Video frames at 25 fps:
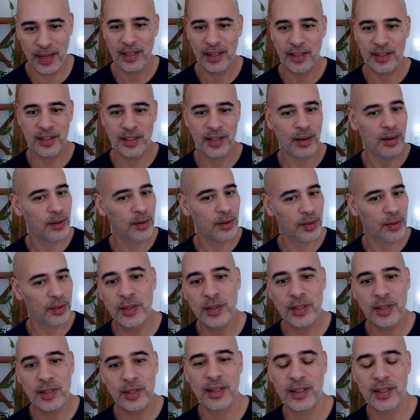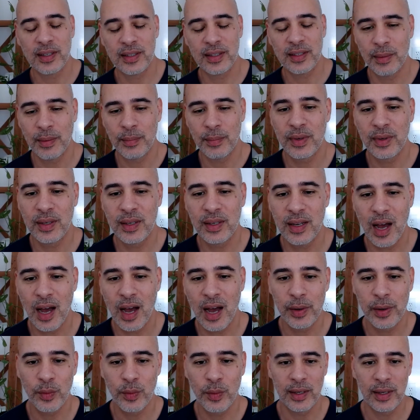So those are some
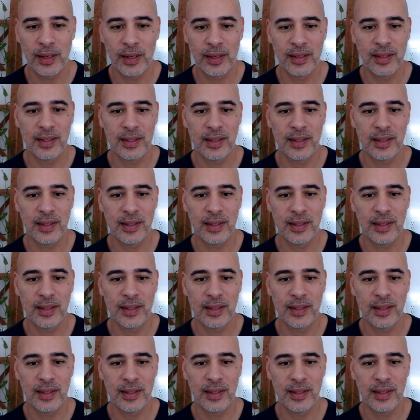common words